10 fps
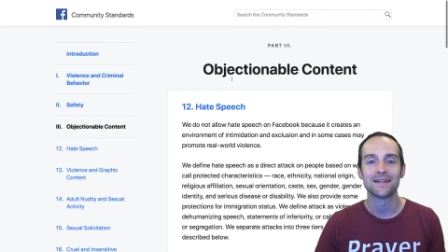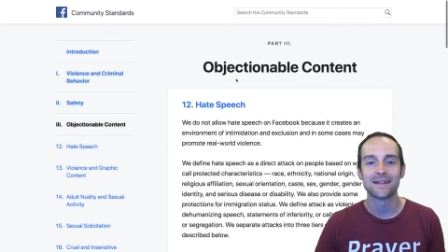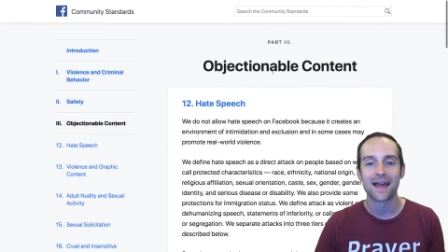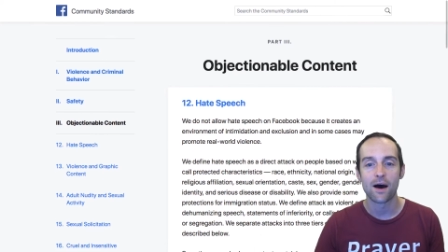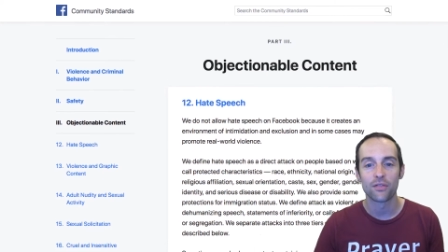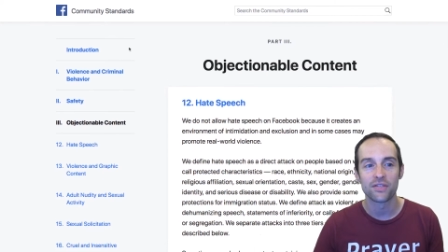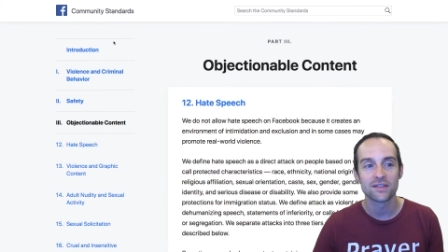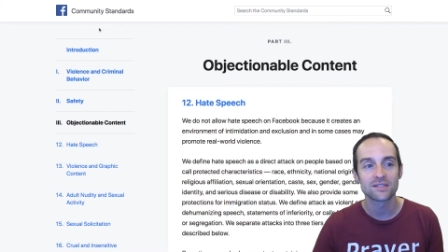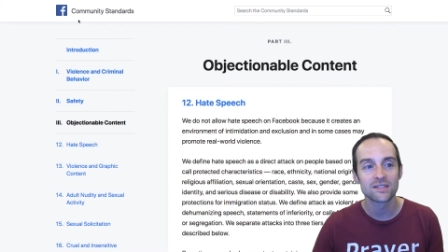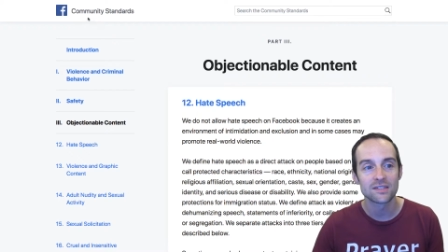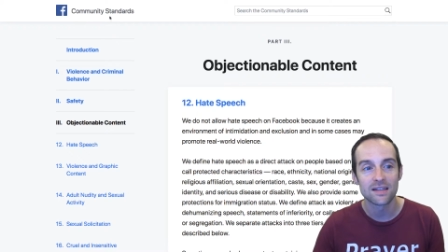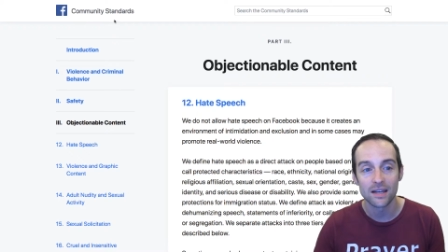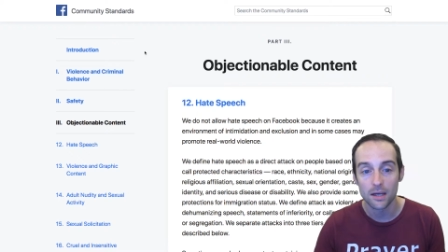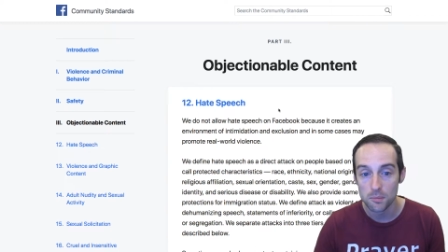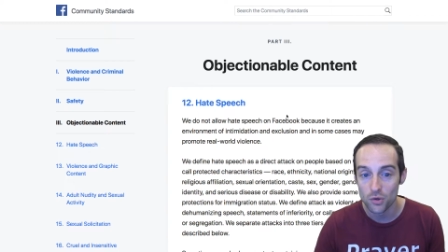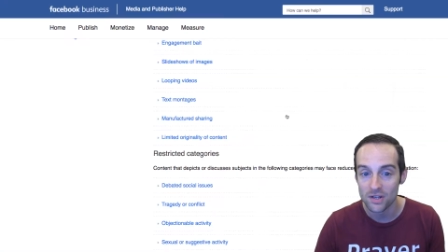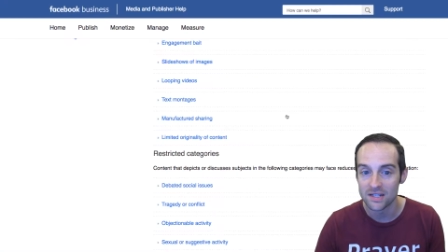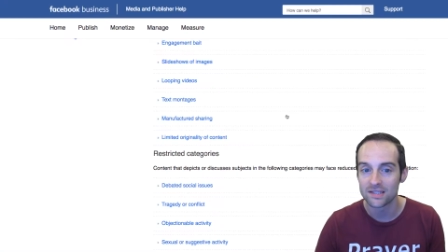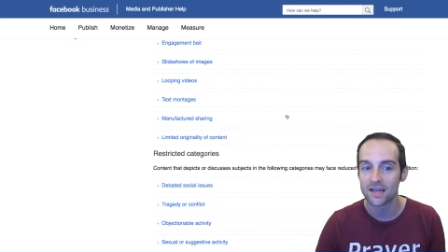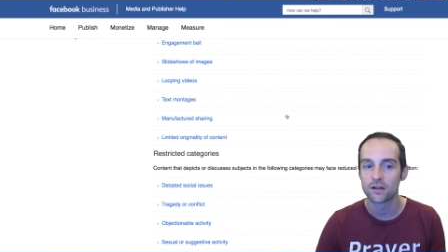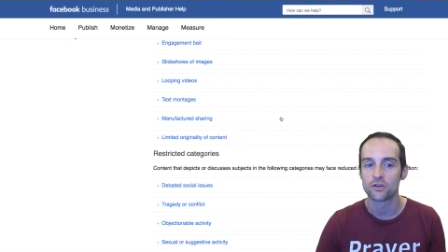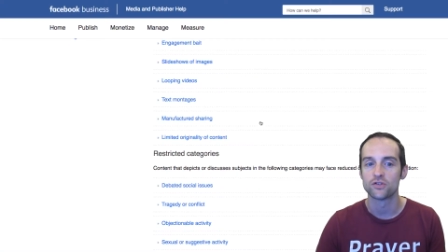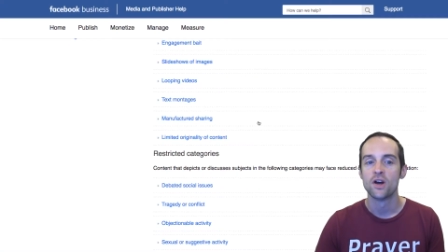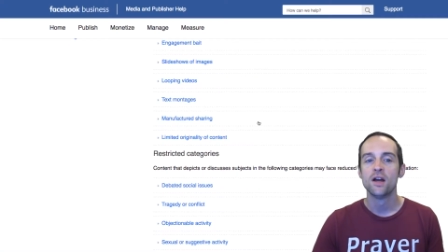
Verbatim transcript: Now, this is in the community standards.